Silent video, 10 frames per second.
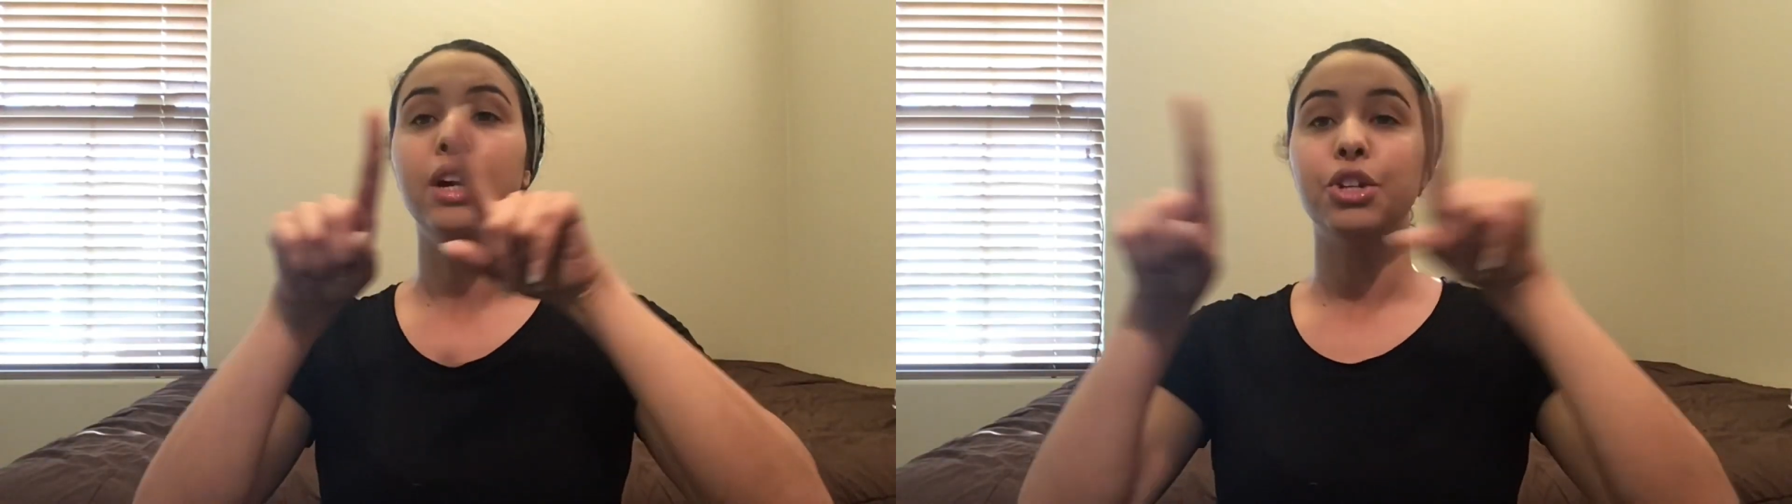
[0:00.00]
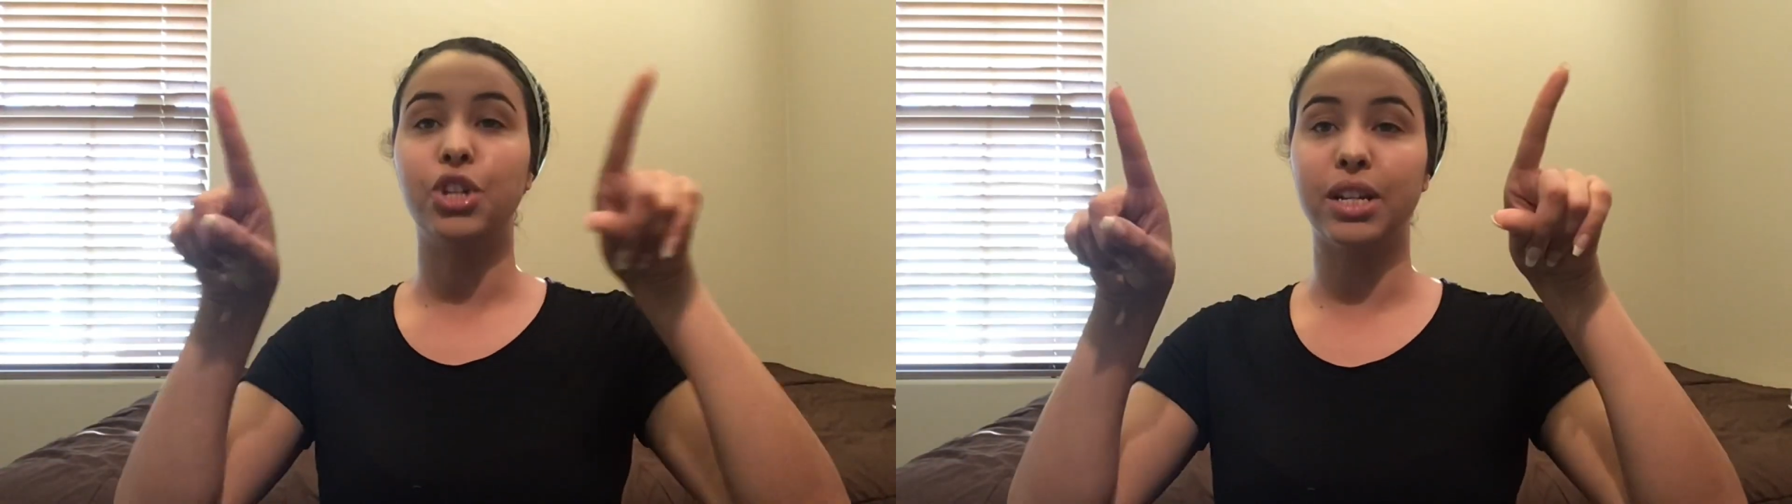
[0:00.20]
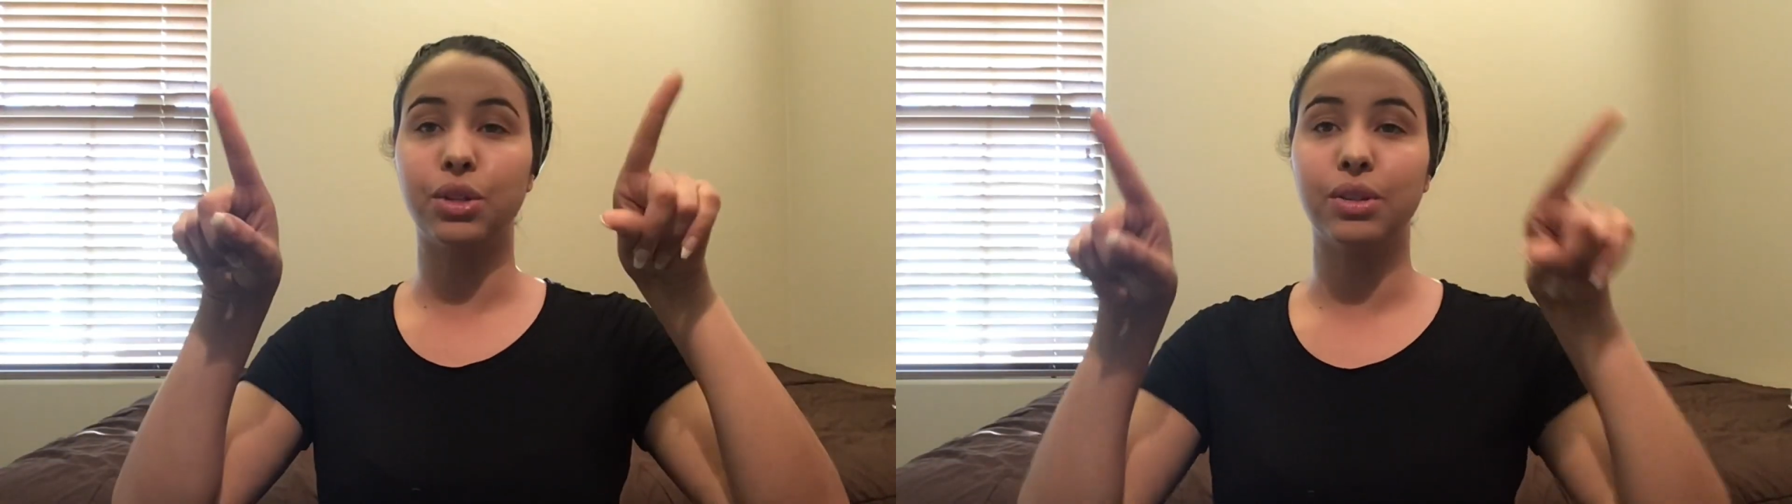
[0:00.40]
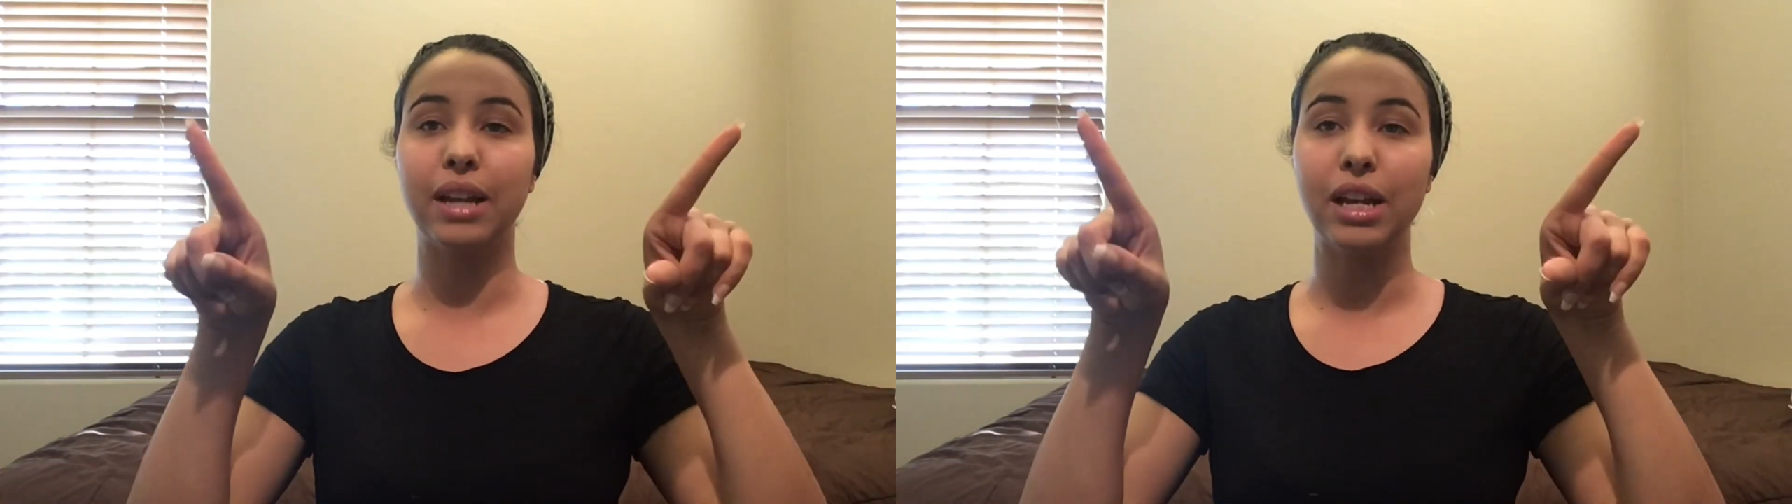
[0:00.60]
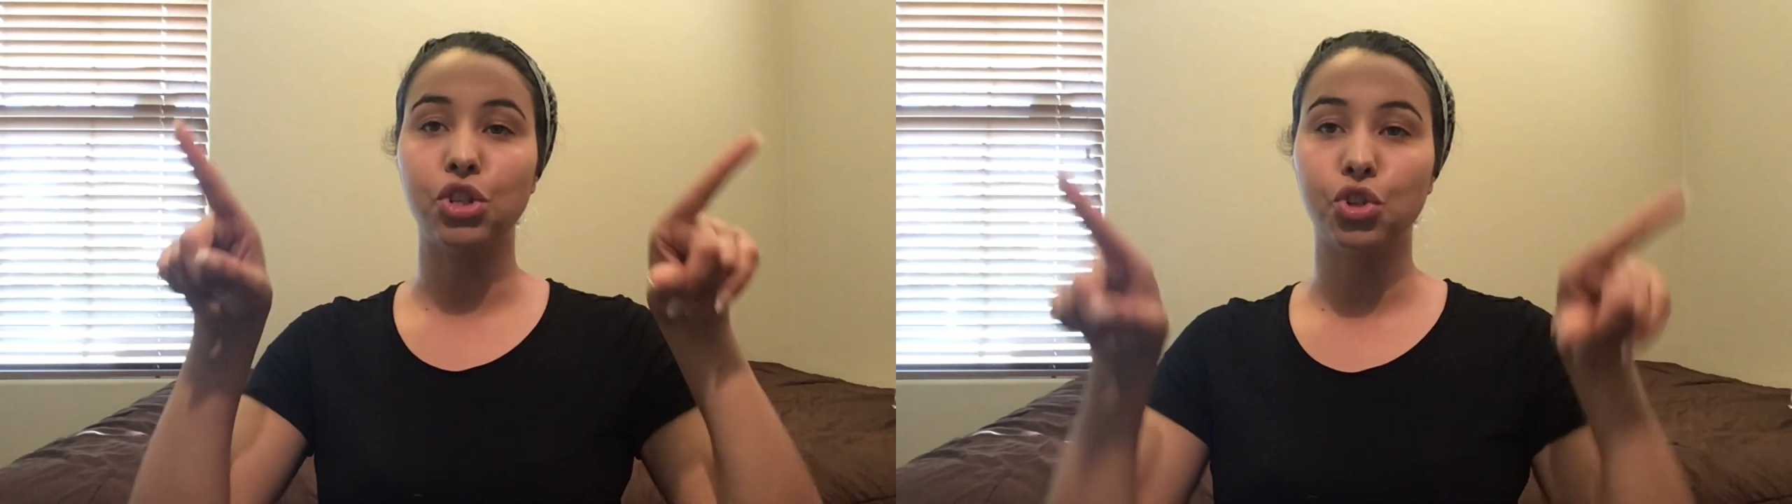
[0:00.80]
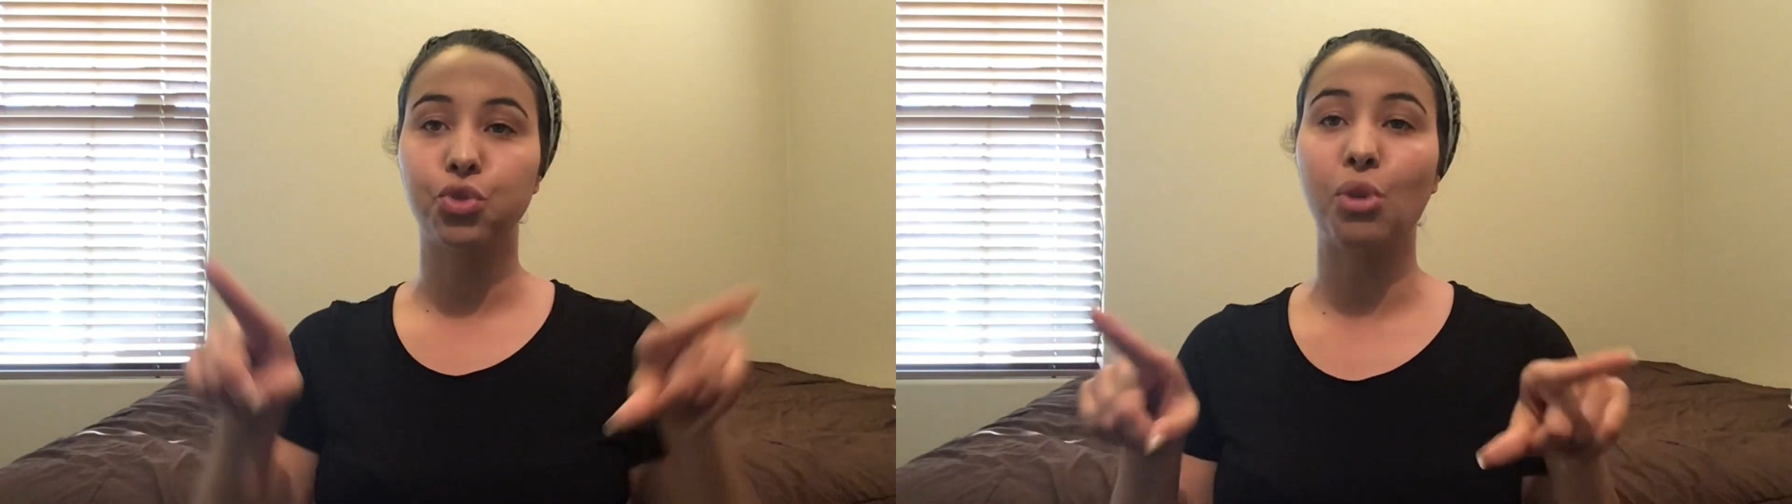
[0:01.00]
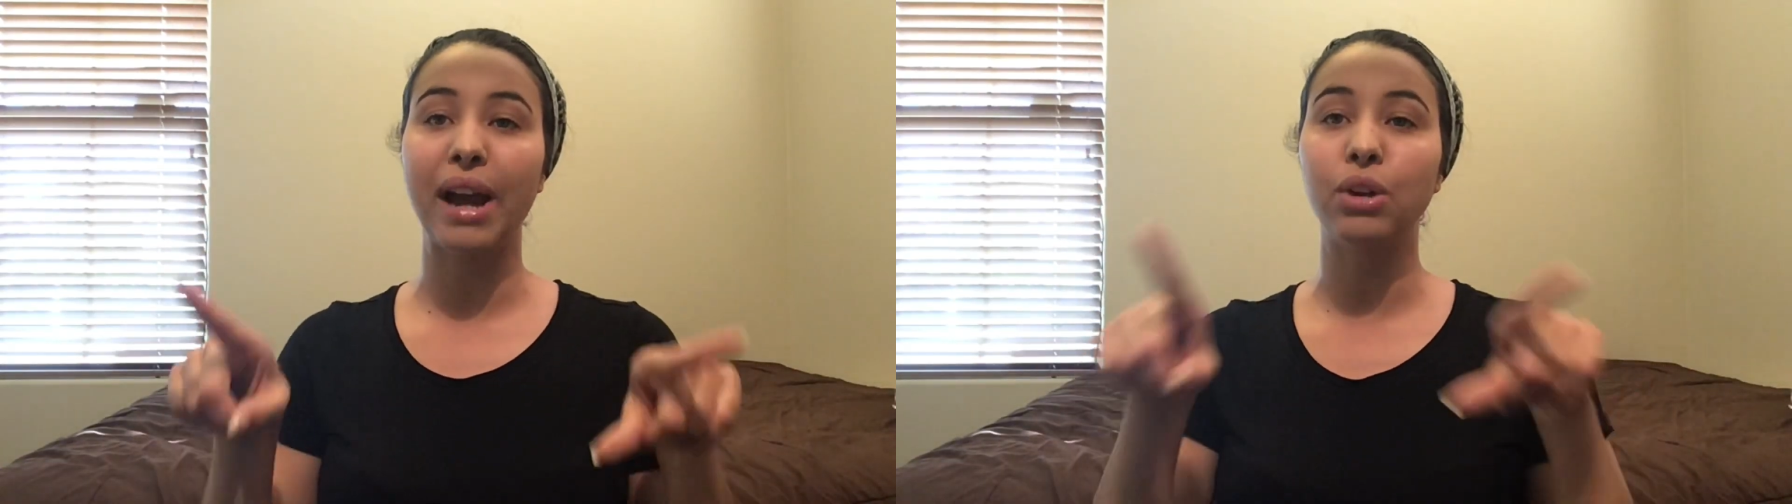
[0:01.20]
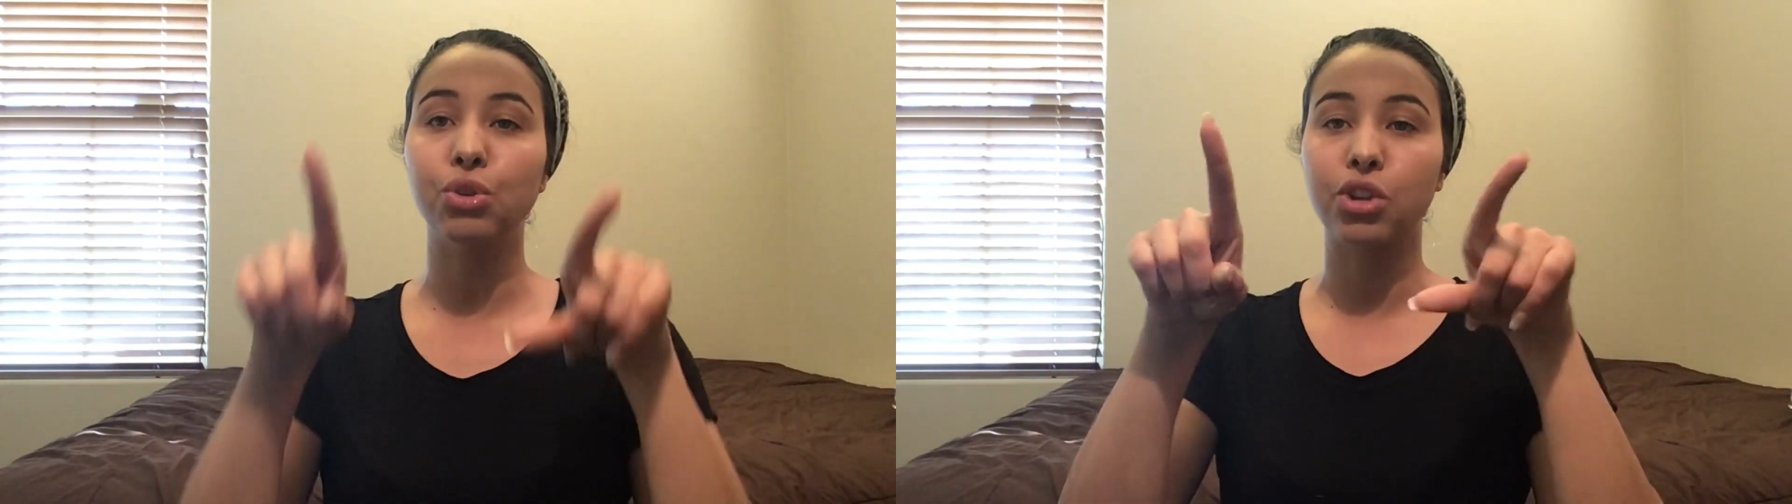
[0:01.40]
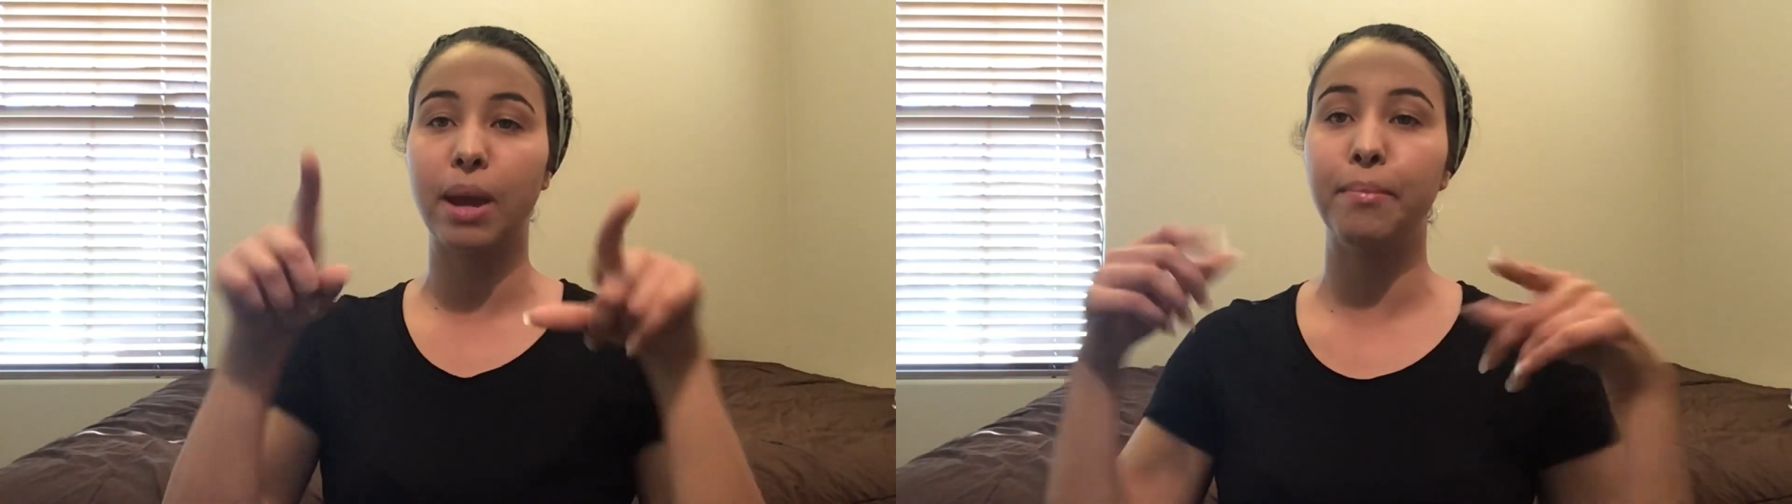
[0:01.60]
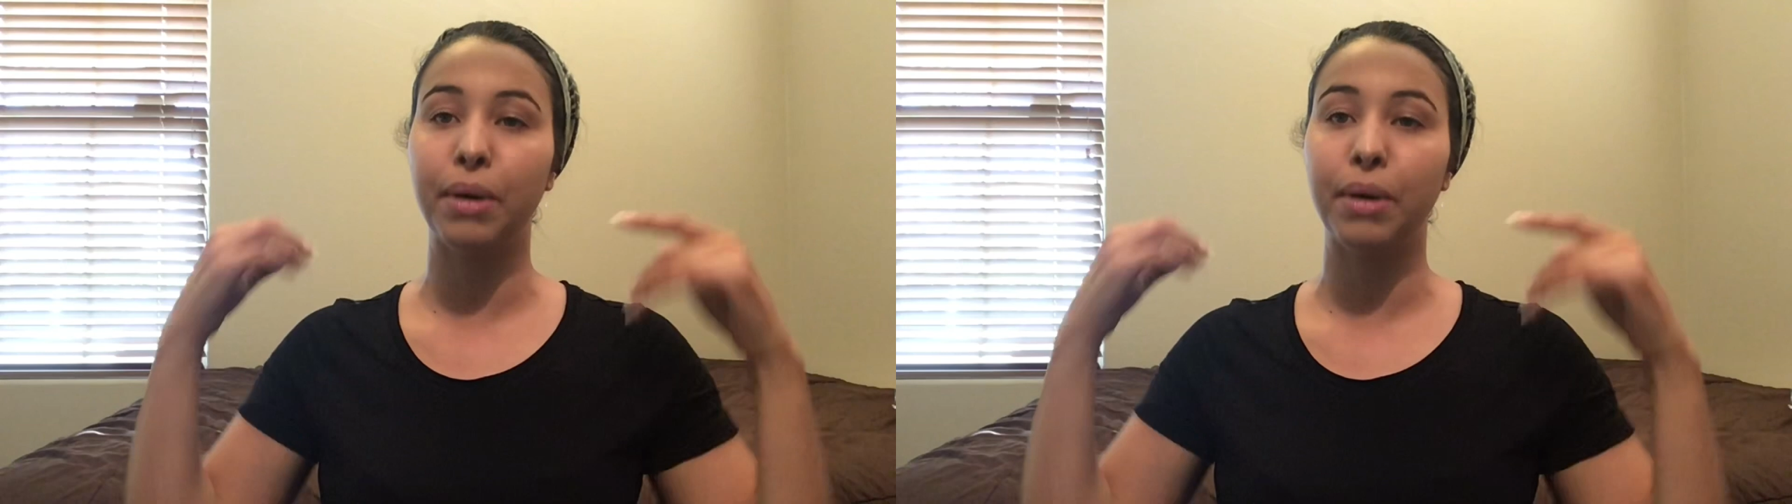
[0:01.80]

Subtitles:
she has those nice triangle-shaped